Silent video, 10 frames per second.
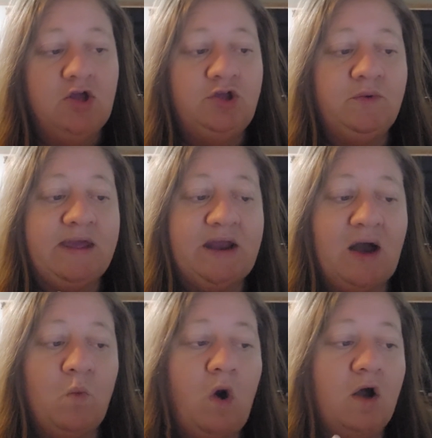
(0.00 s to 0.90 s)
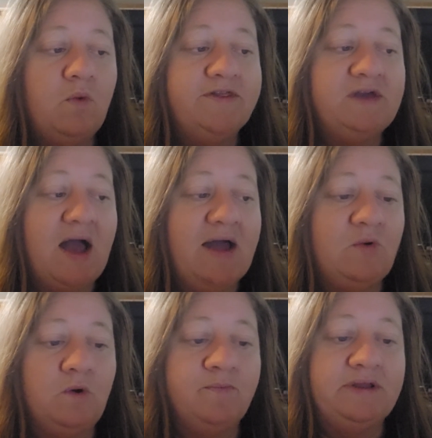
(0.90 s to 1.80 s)
You cannot walk with God
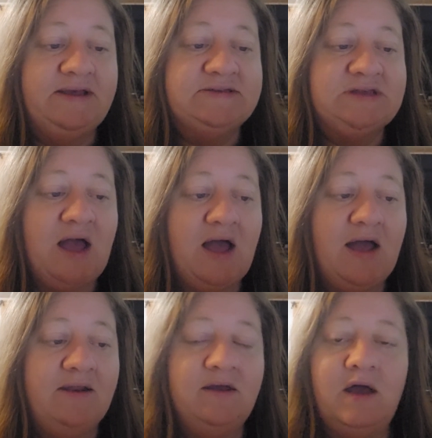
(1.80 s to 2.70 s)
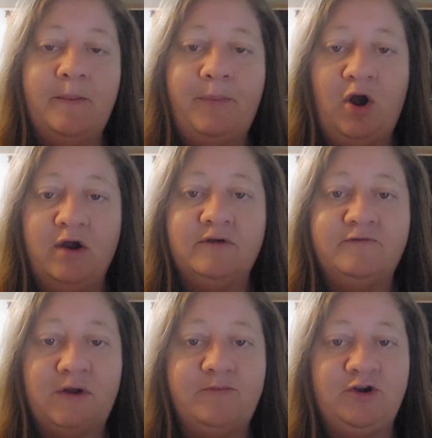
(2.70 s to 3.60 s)
or please God apart
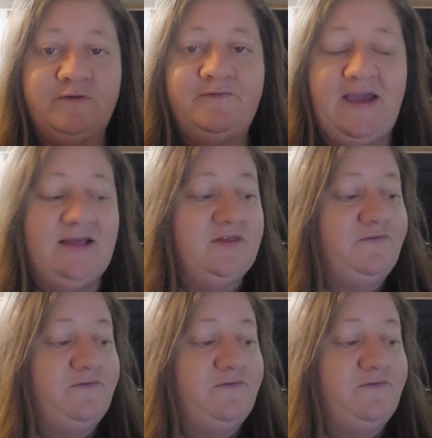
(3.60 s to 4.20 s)
from your faith.